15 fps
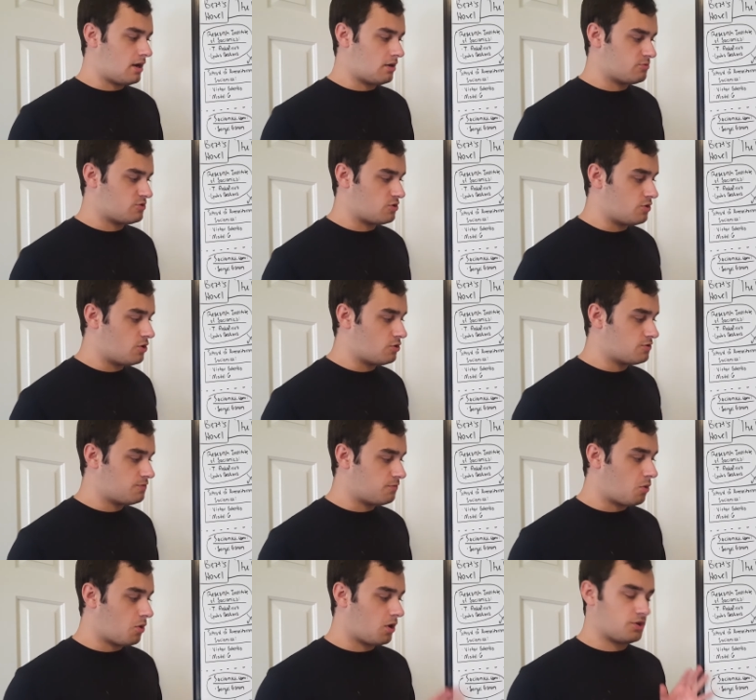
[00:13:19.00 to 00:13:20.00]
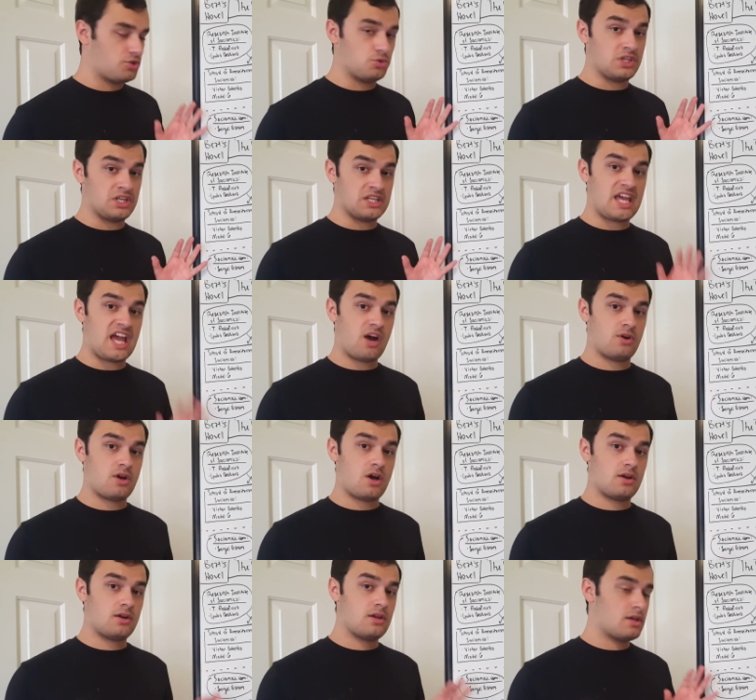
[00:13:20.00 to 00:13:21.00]
So those four you can count
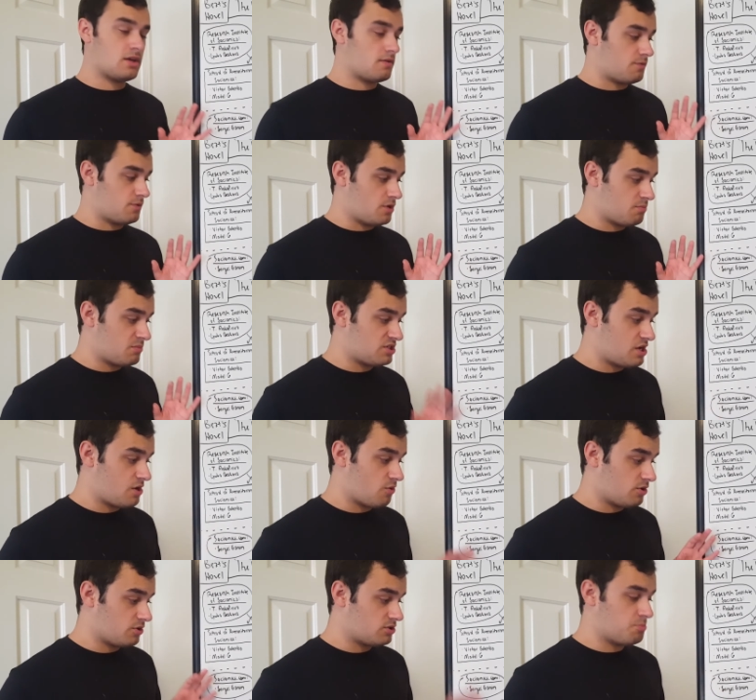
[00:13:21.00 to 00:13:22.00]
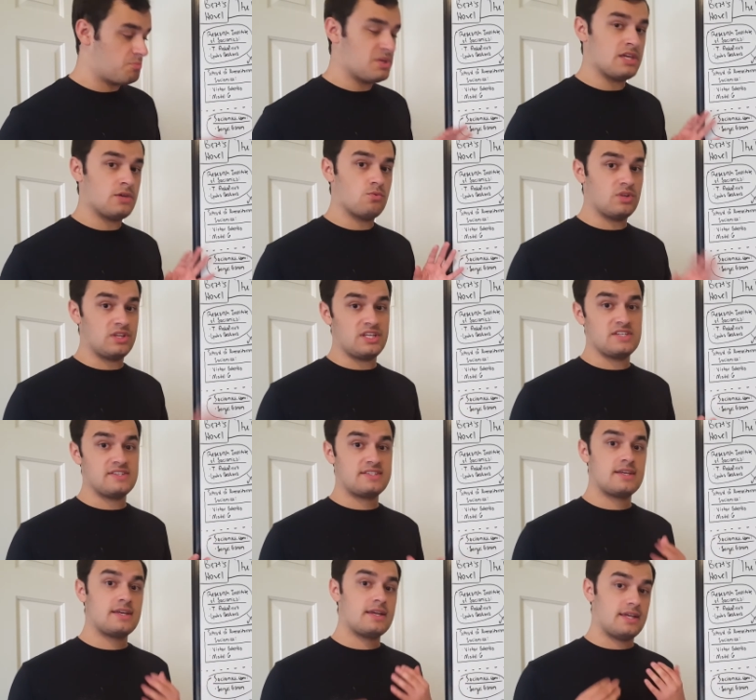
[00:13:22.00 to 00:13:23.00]
on for their material to be
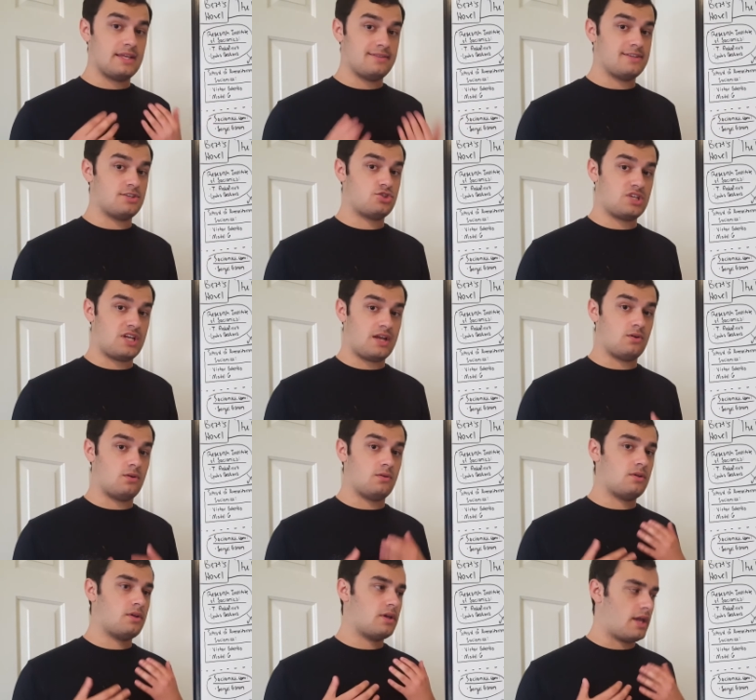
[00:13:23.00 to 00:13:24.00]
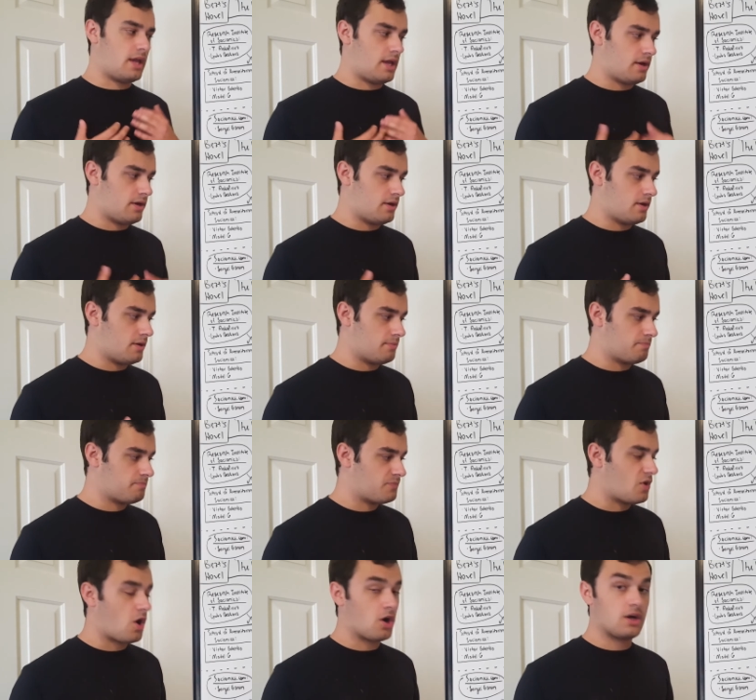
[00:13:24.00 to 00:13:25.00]
released in this channel and
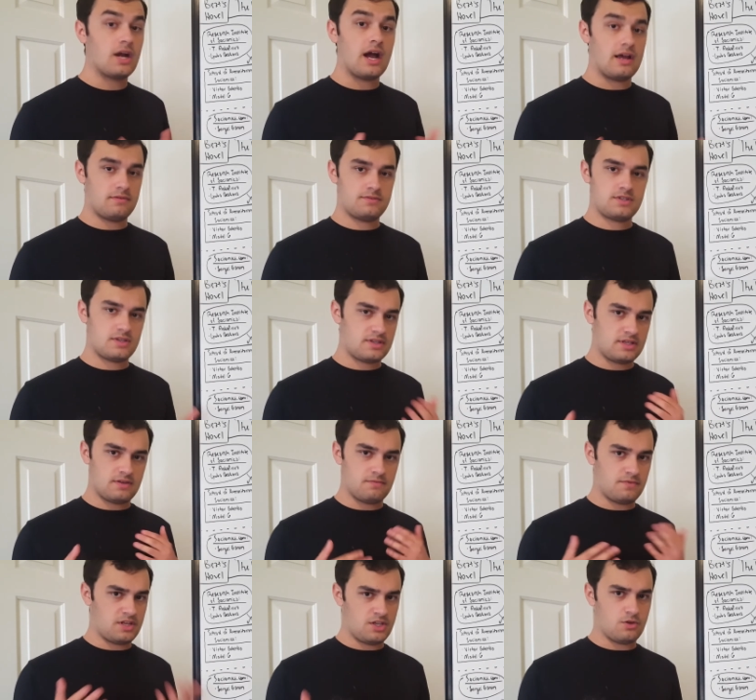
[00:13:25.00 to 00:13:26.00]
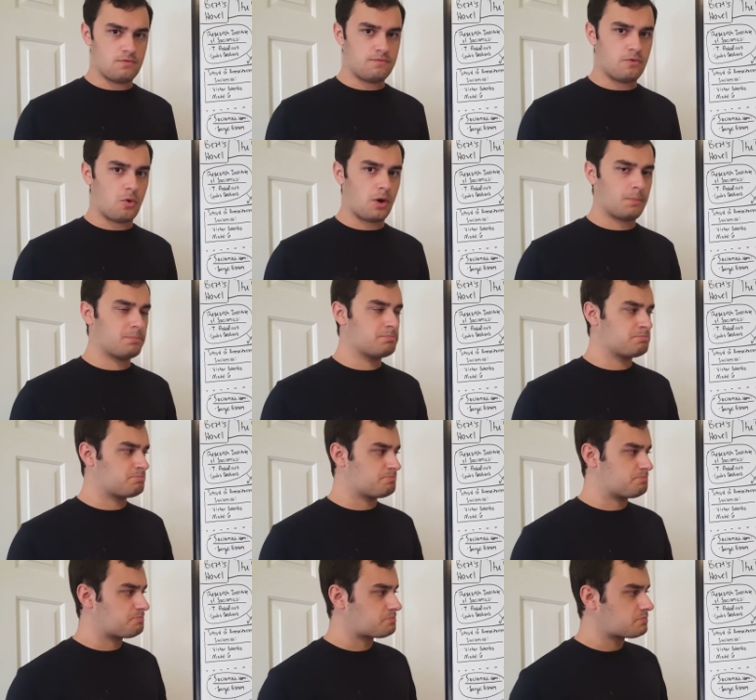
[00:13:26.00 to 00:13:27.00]
archived in video form.
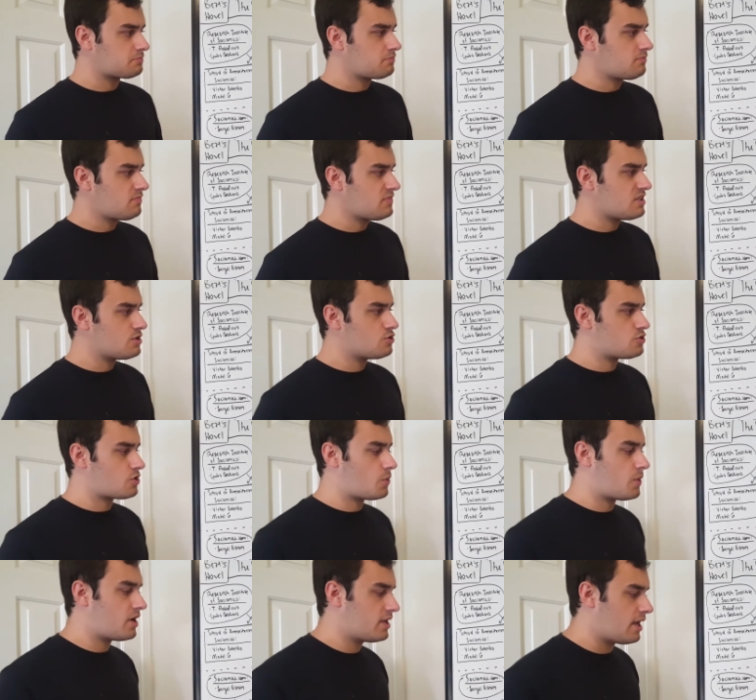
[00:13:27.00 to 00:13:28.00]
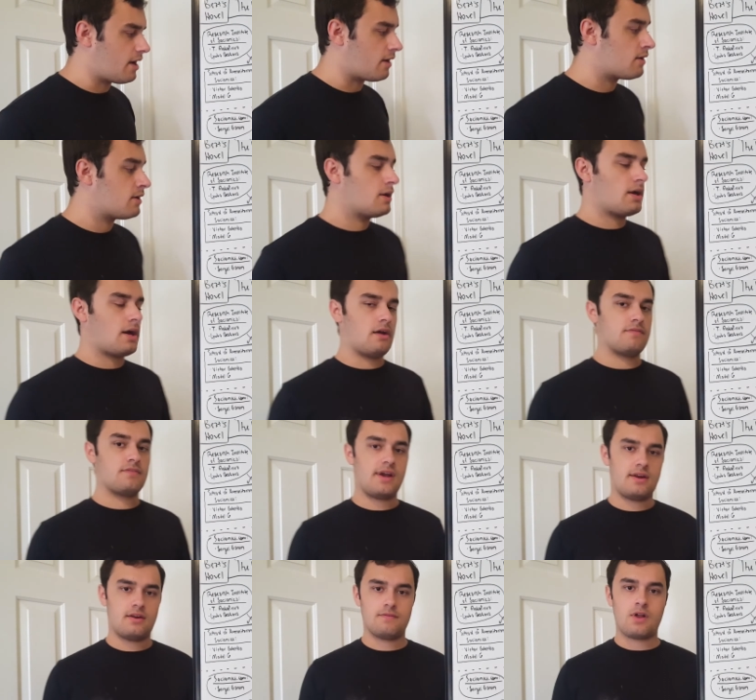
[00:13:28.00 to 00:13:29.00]
So yeah, I've
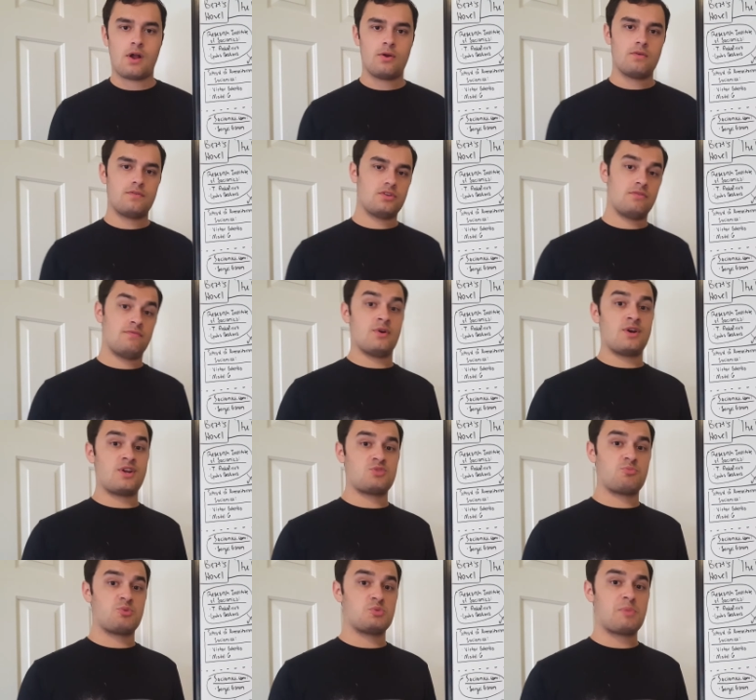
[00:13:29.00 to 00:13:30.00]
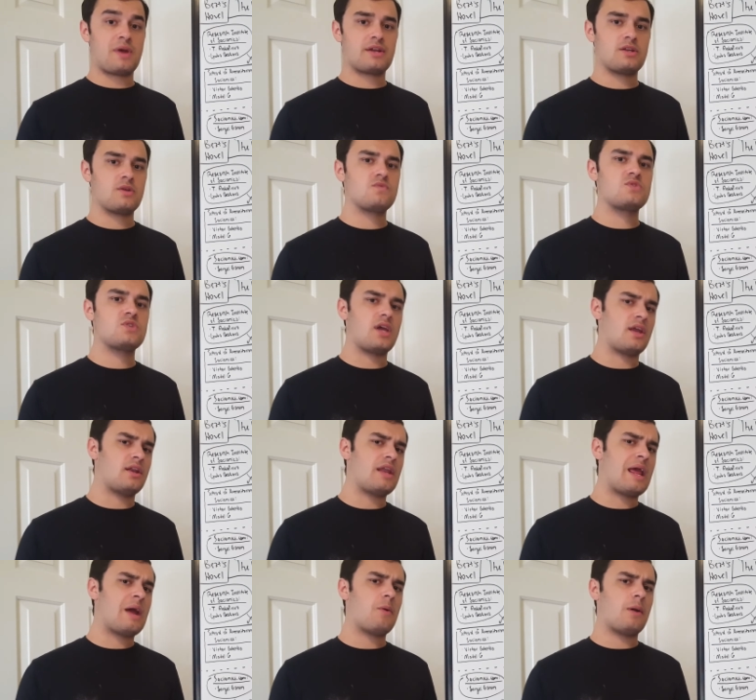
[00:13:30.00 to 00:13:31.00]
kind of gone over the various perspectives, and
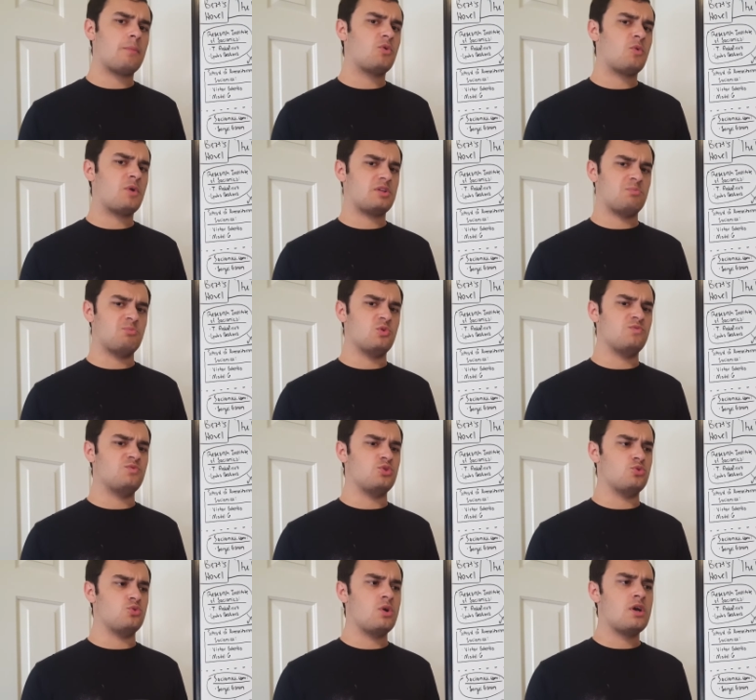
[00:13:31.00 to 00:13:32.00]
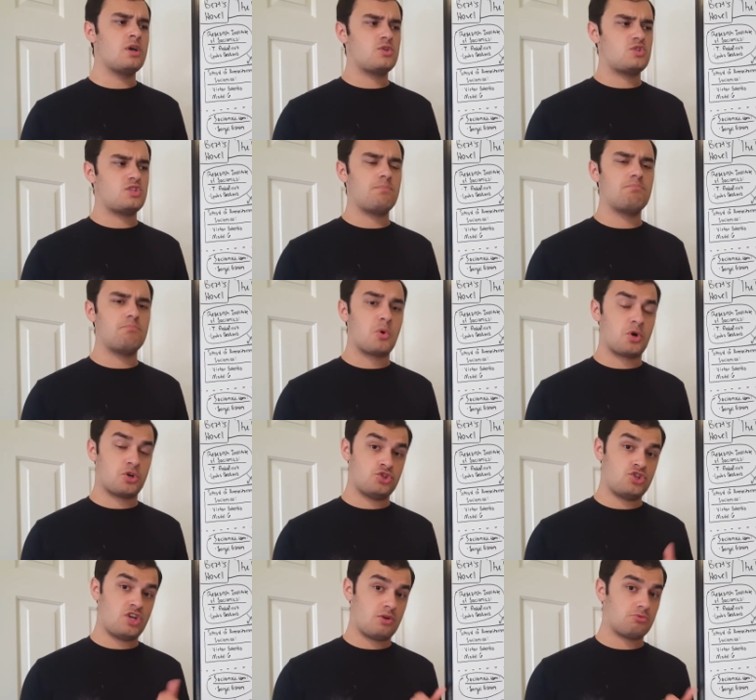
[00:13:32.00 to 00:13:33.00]
now I'm going to move to some more
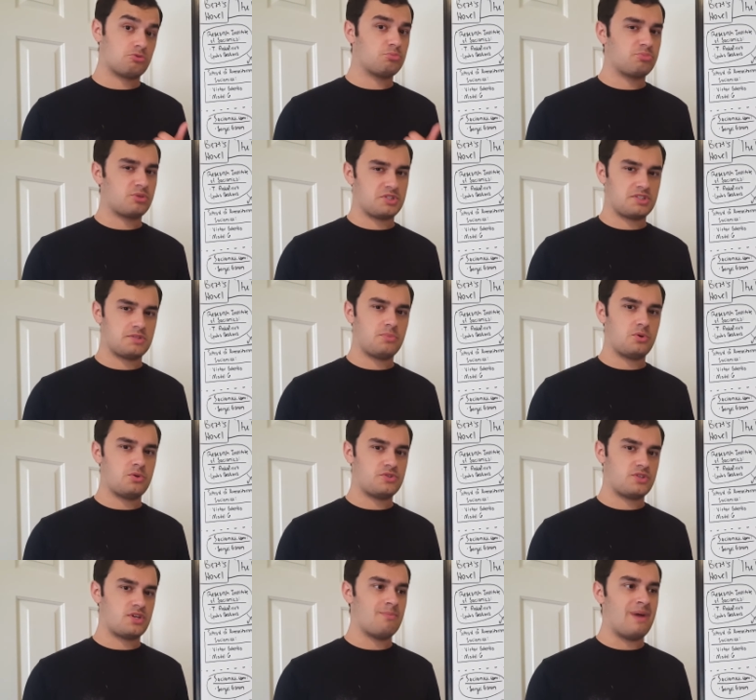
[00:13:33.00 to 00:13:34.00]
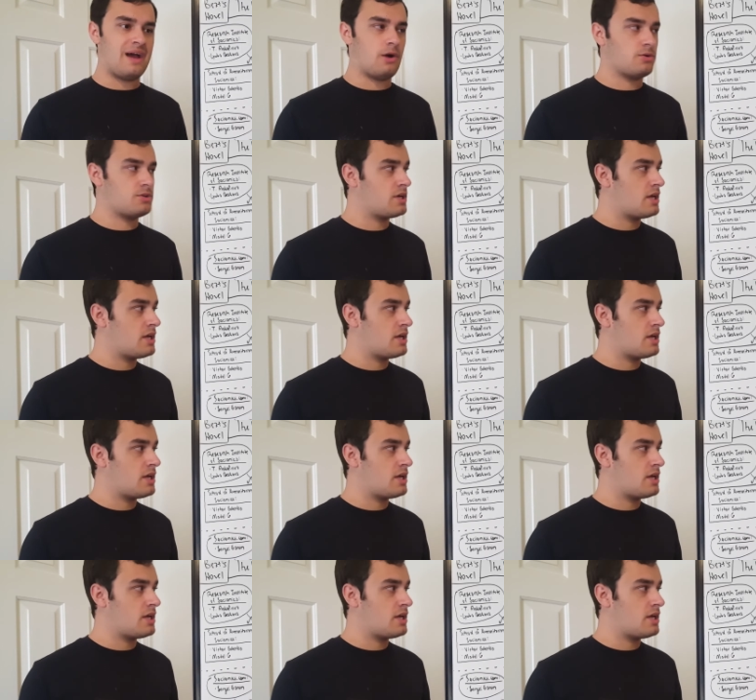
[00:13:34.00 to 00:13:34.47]
general principles about